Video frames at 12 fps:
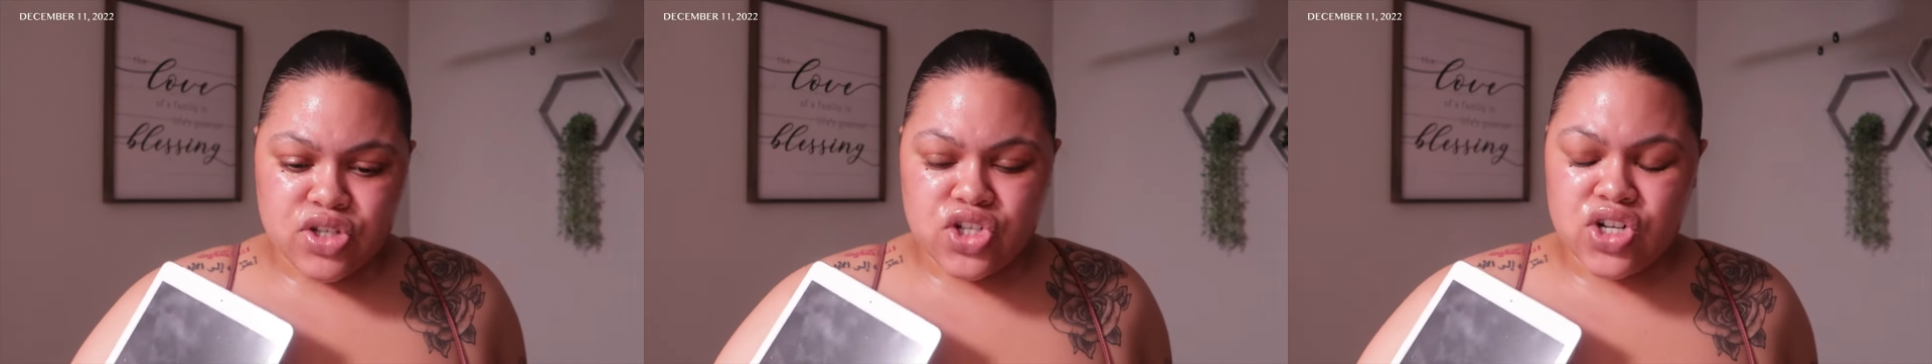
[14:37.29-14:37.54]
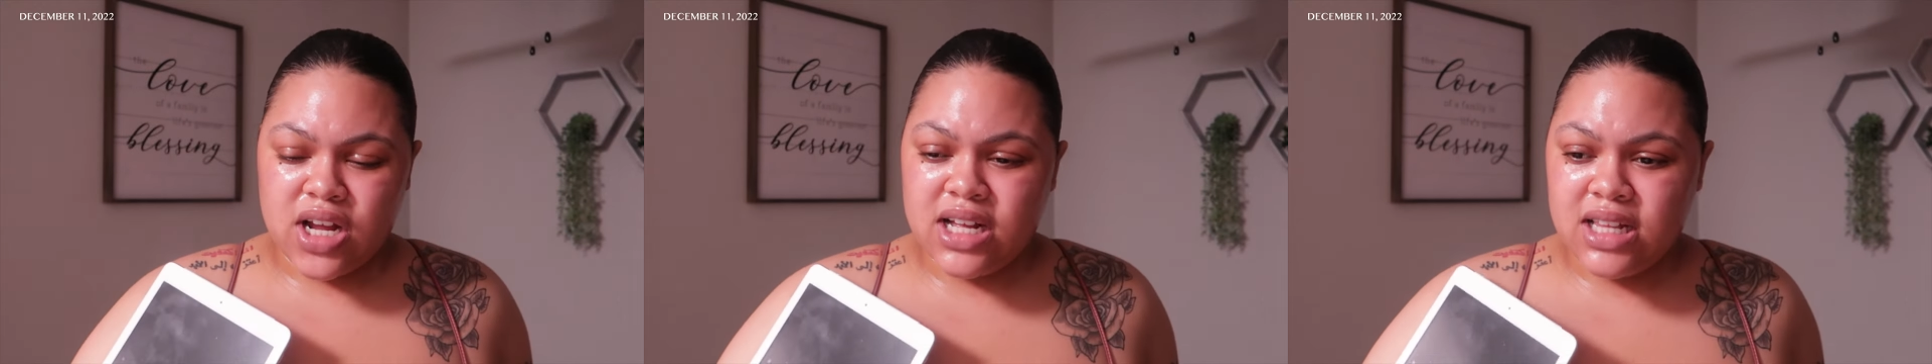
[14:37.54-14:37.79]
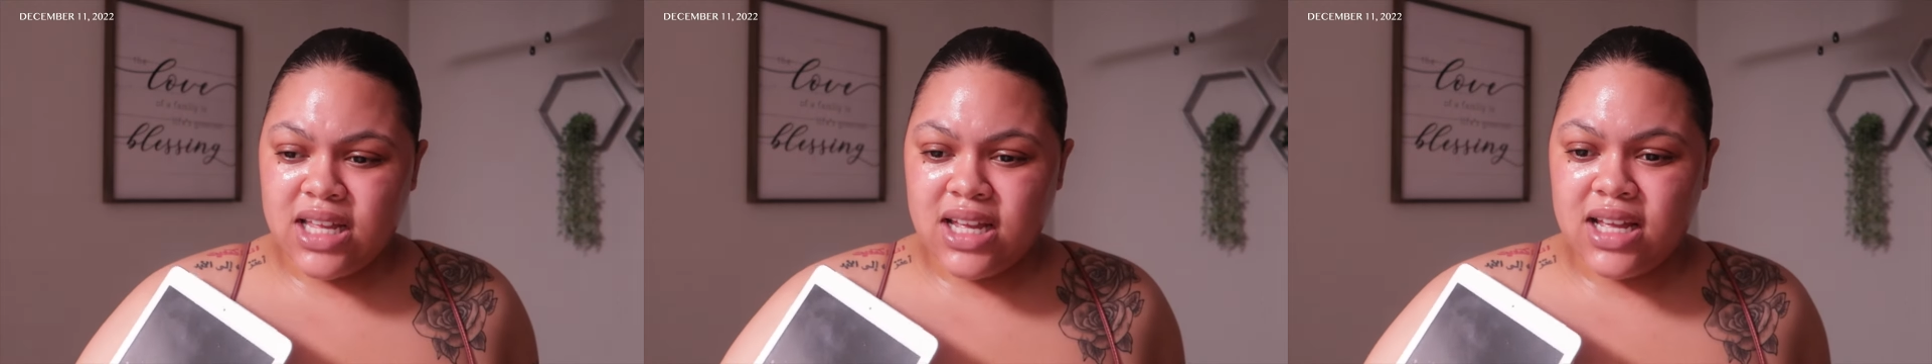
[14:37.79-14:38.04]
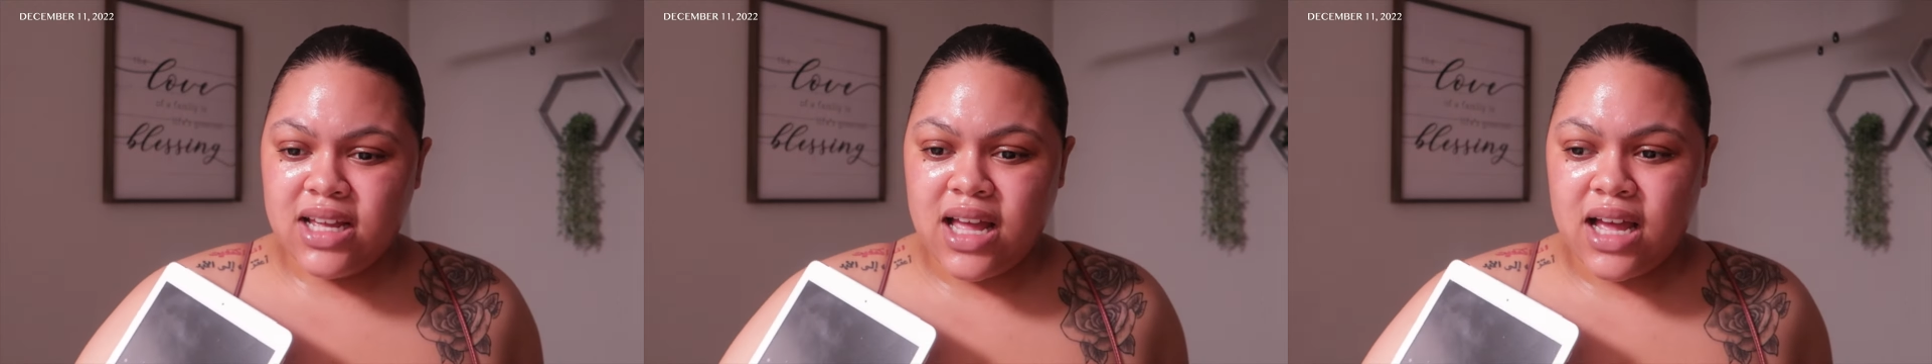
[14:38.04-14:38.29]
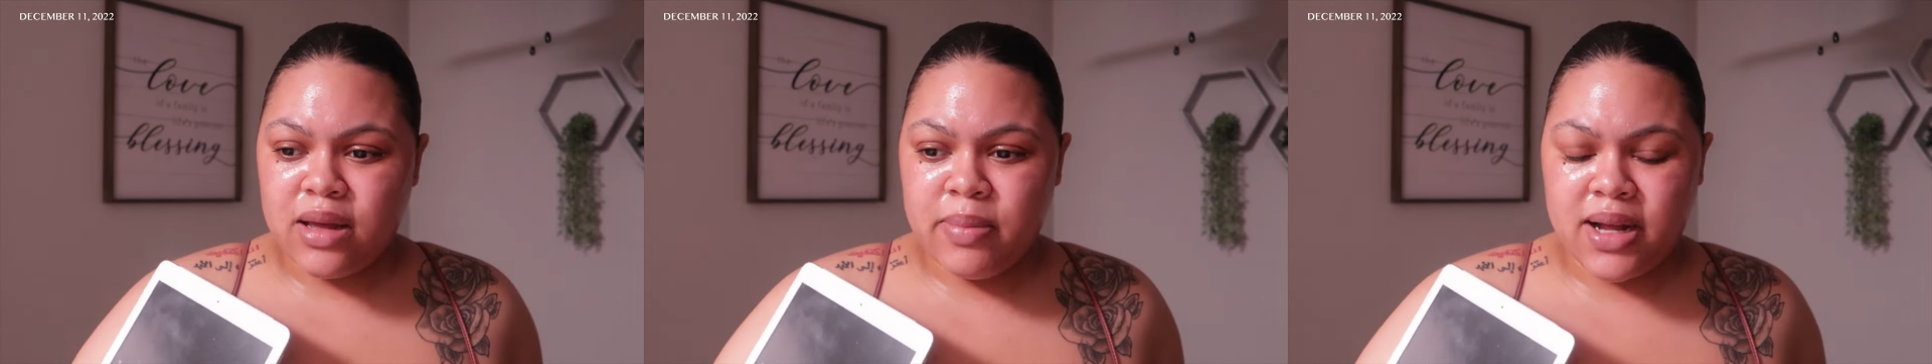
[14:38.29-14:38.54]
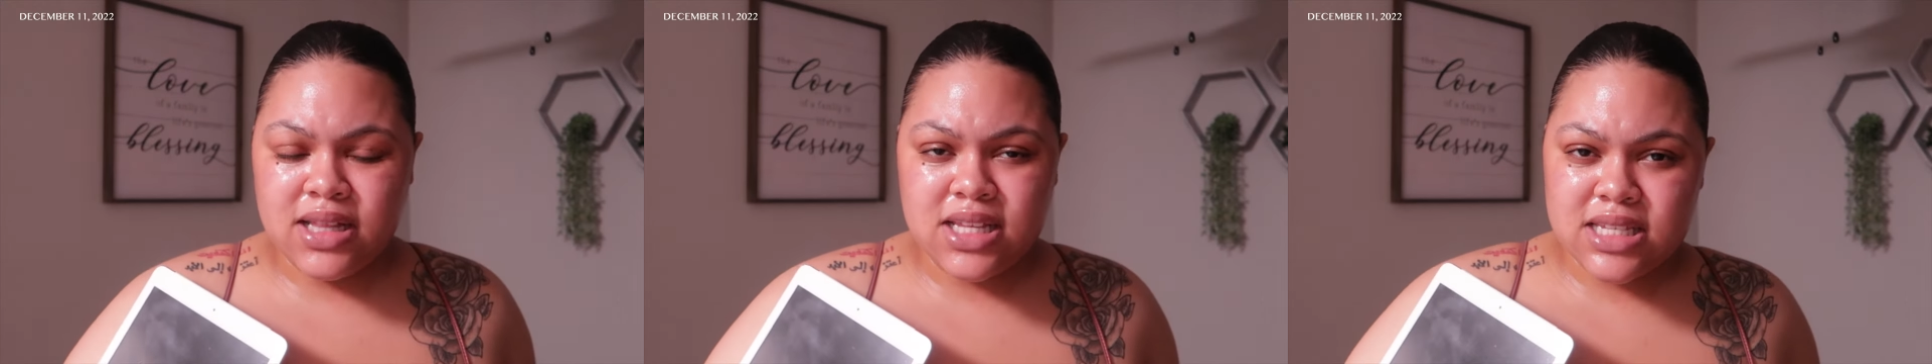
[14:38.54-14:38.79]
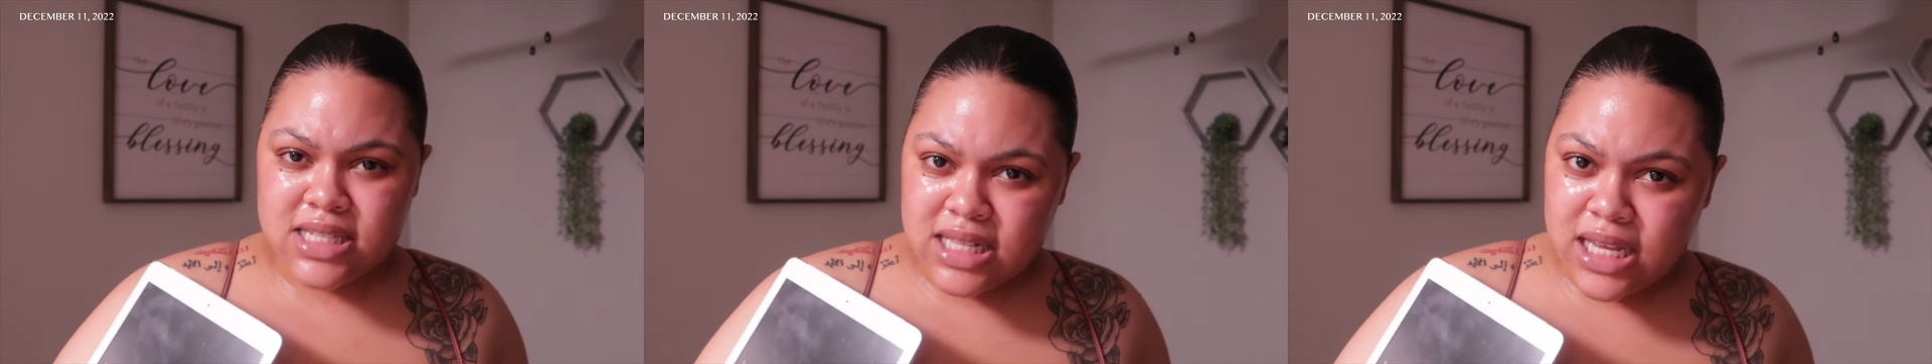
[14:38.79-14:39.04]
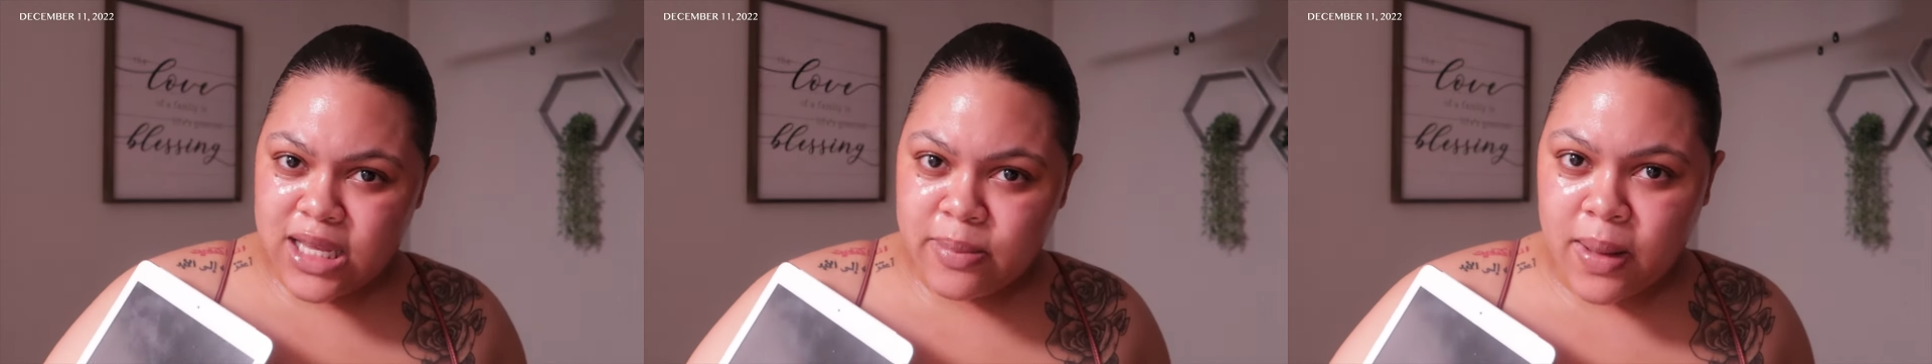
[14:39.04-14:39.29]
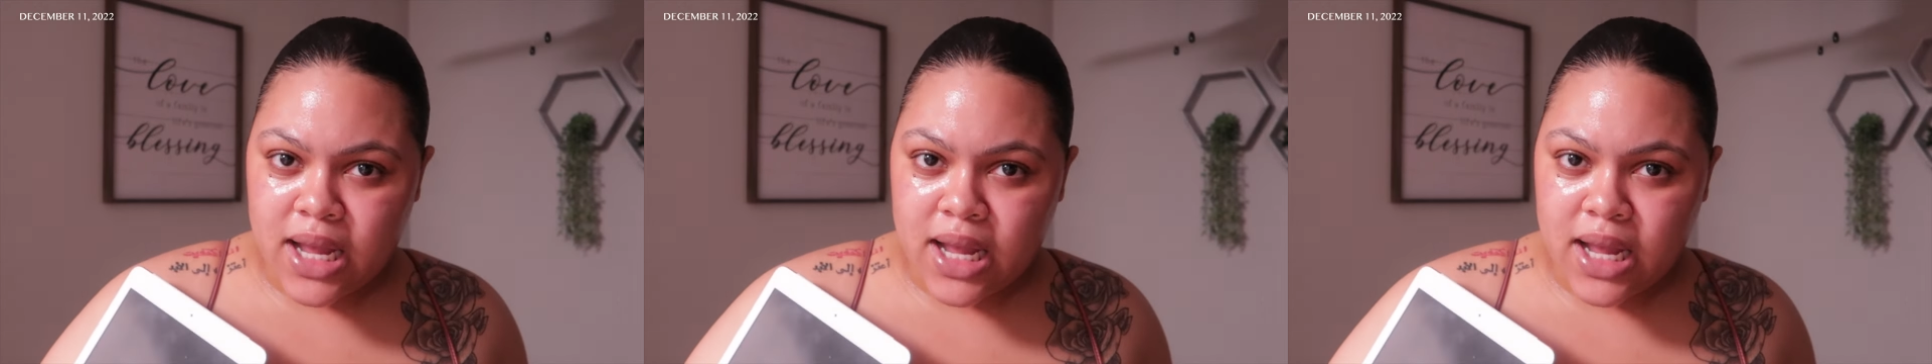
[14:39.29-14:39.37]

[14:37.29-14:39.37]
struggling. I could barely sleep.